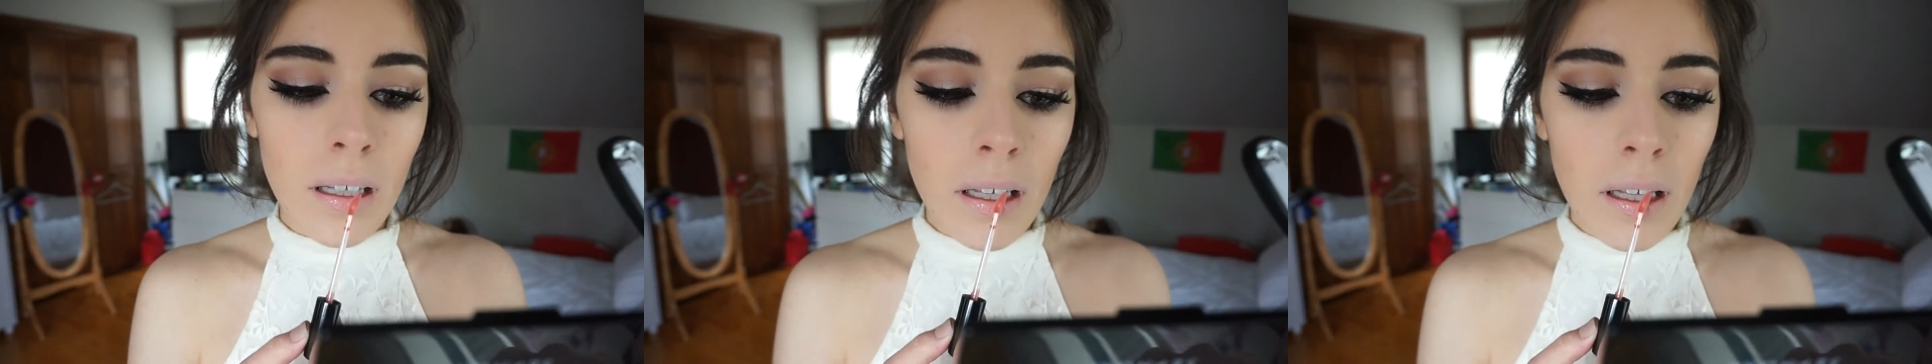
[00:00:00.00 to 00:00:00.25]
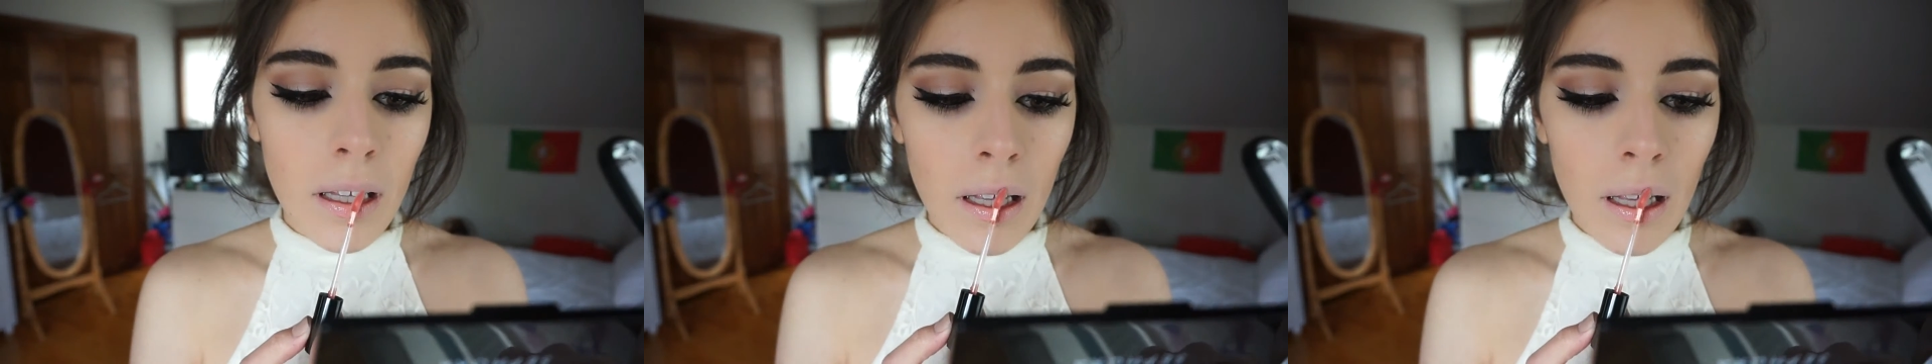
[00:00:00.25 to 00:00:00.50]

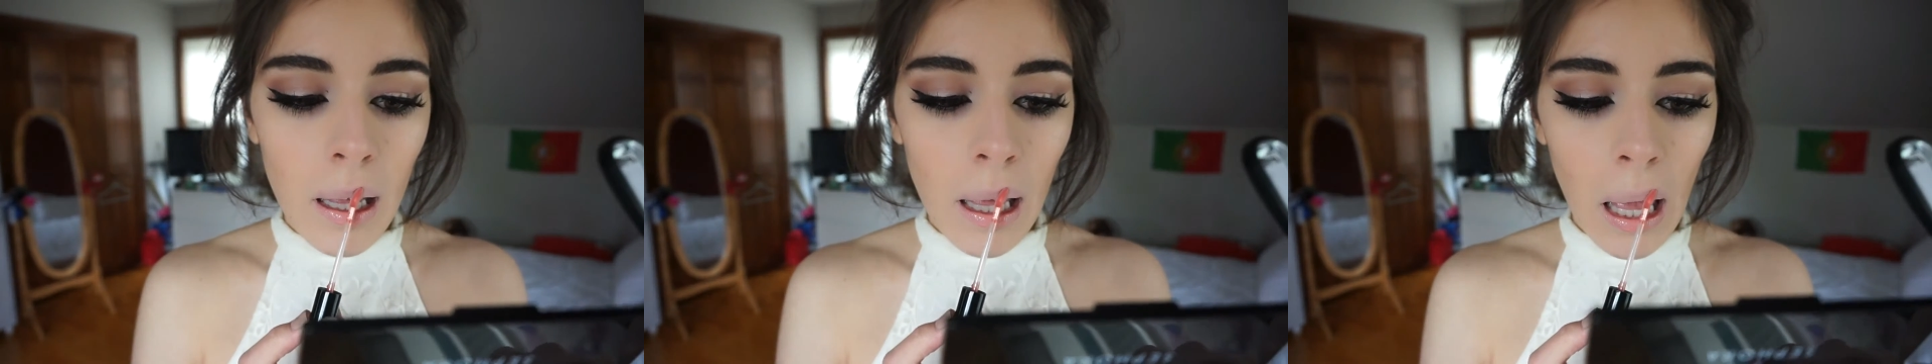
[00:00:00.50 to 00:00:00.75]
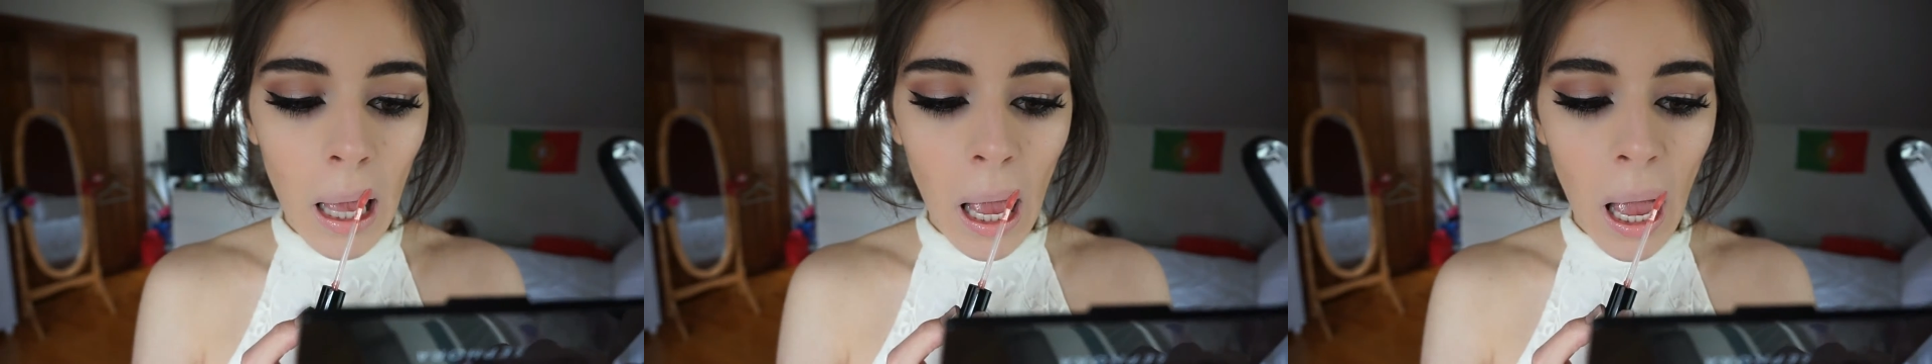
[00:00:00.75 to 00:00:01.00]
and it looks
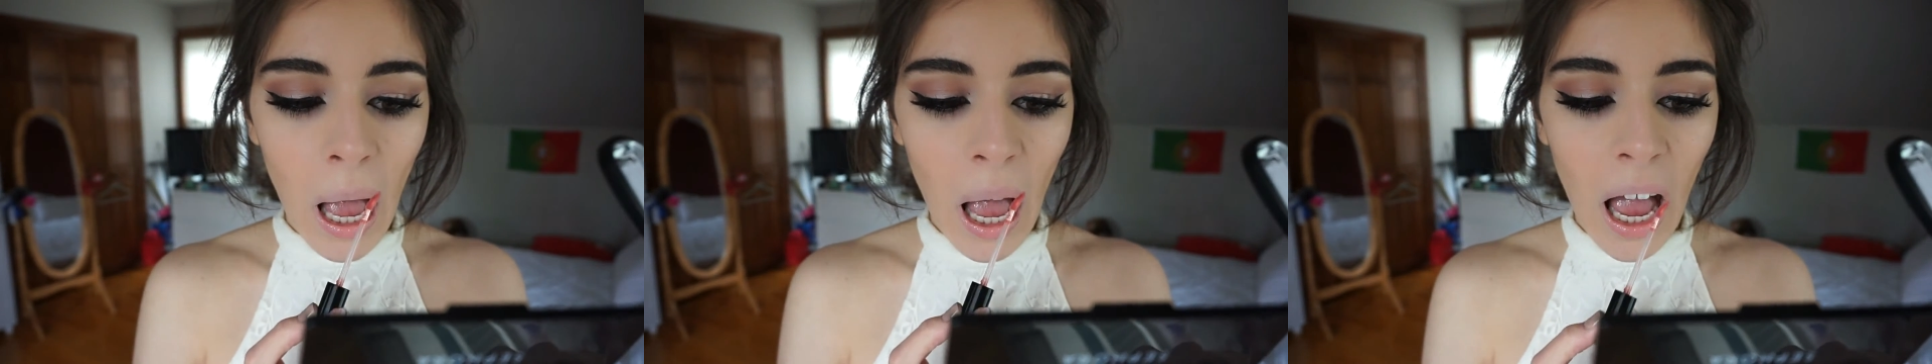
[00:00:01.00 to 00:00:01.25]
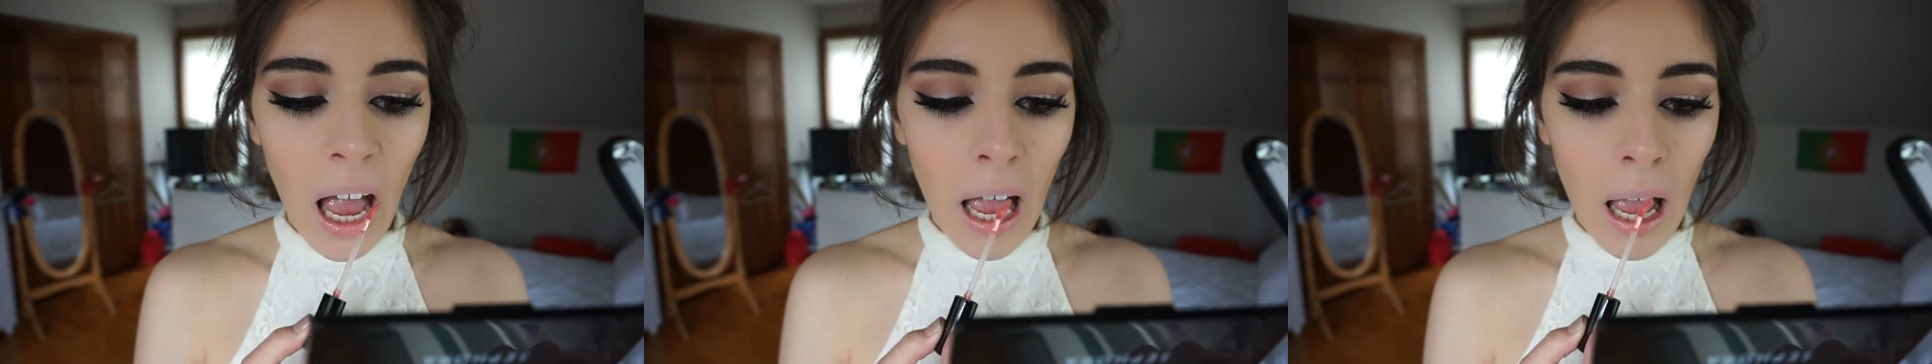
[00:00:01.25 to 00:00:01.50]
awesome
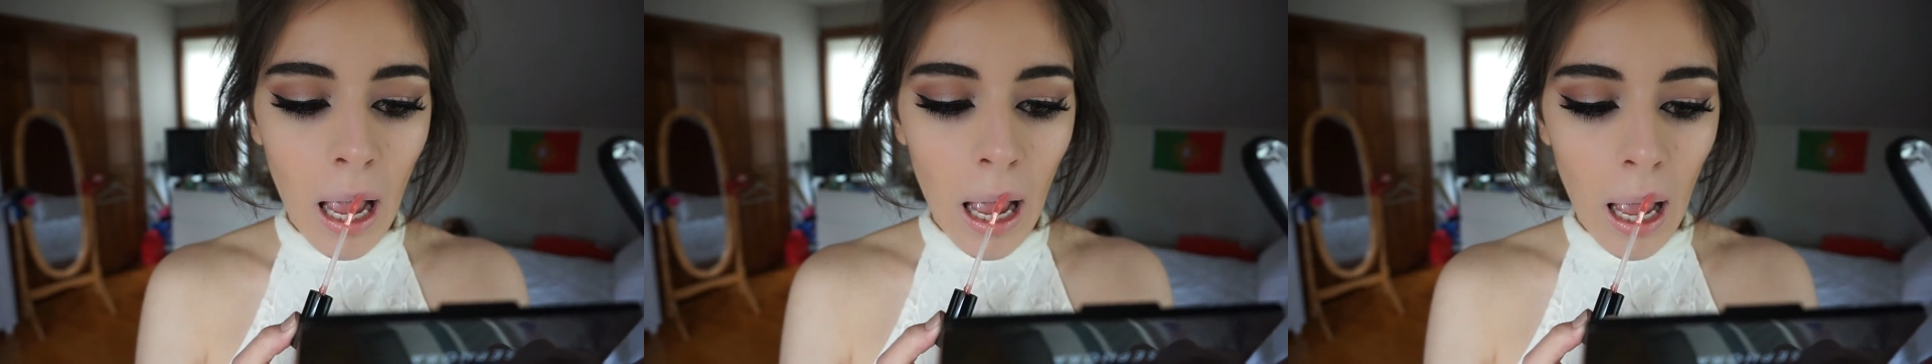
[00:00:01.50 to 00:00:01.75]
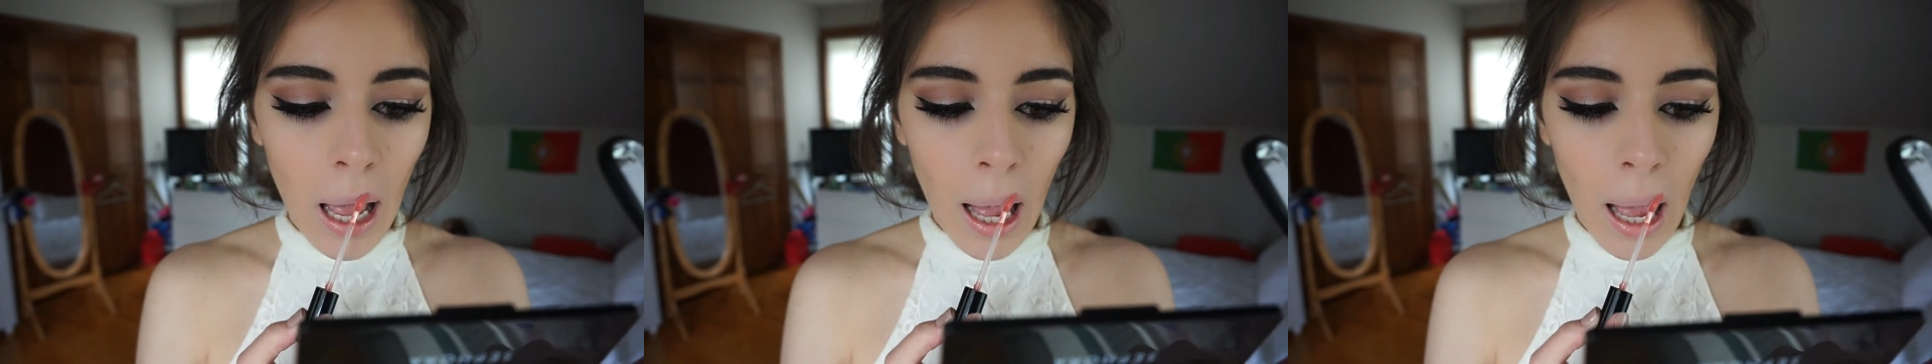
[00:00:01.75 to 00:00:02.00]
with this
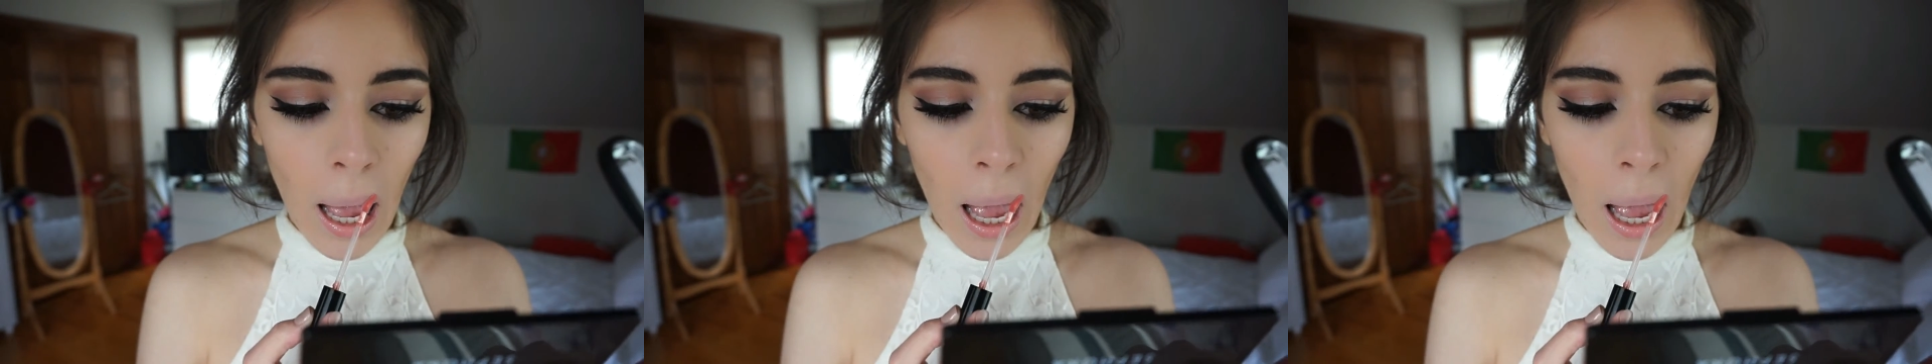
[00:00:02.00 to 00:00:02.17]
look.